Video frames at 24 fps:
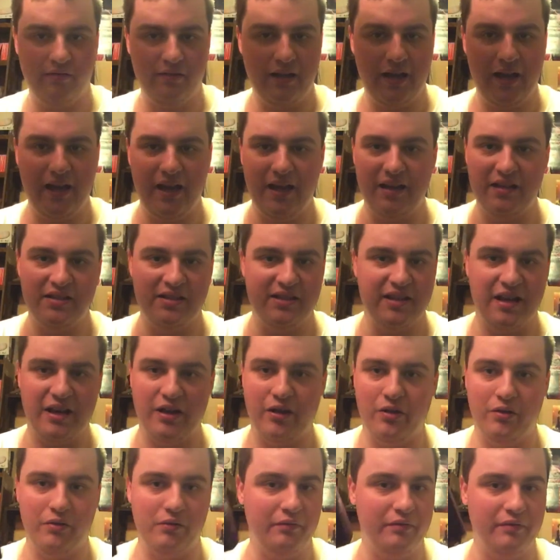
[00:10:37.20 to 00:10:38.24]
hands
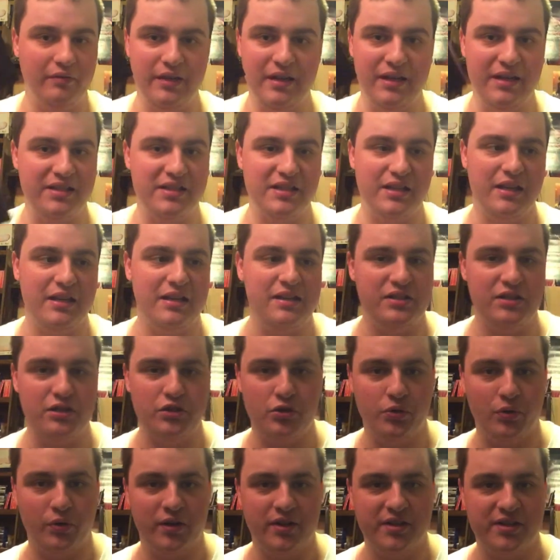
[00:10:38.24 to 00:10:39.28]
down, easy
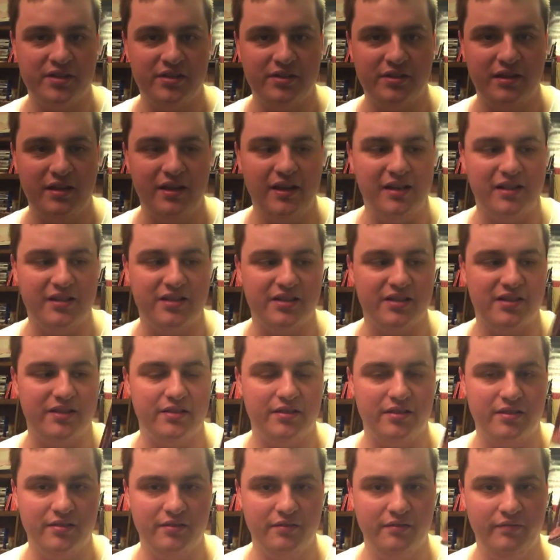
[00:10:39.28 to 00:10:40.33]
choice.
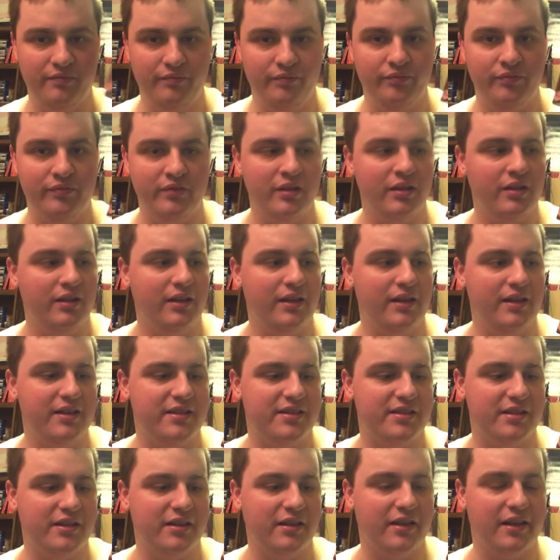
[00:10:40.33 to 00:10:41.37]
It's
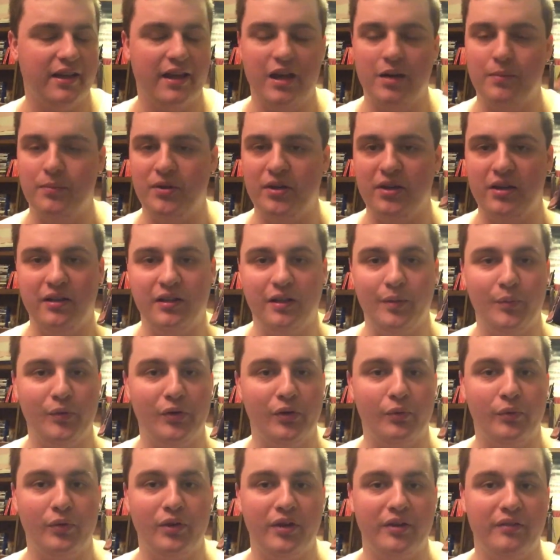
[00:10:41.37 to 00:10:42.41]
gotta be
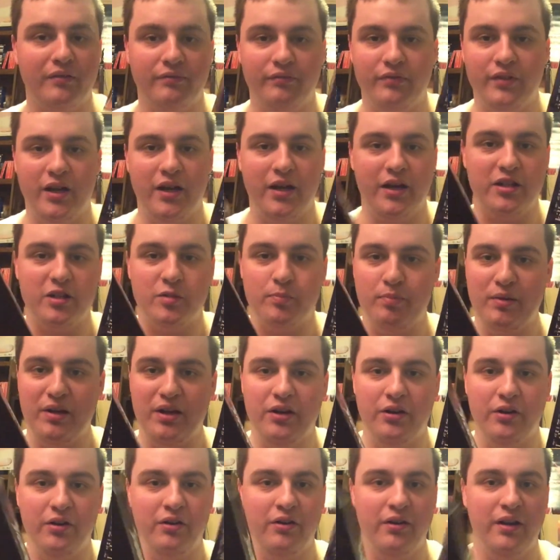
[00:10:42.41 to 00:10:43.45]
limited run. It's
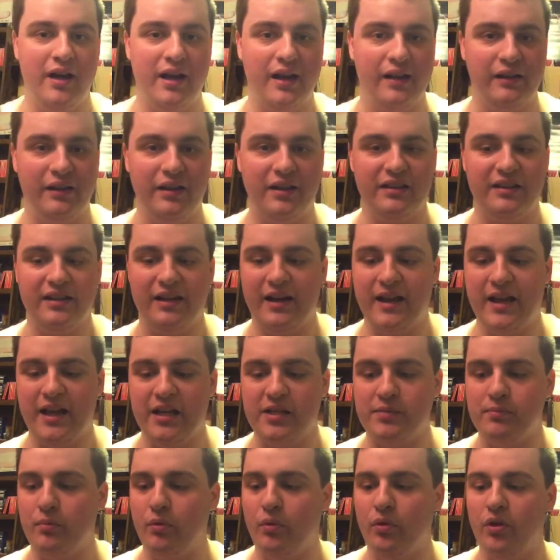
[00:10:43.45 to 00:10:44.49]
bigger. I like that it
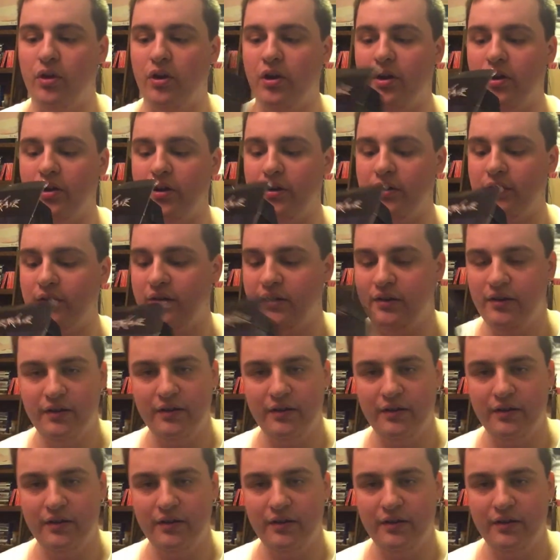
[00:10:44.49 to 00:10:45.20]
has more art,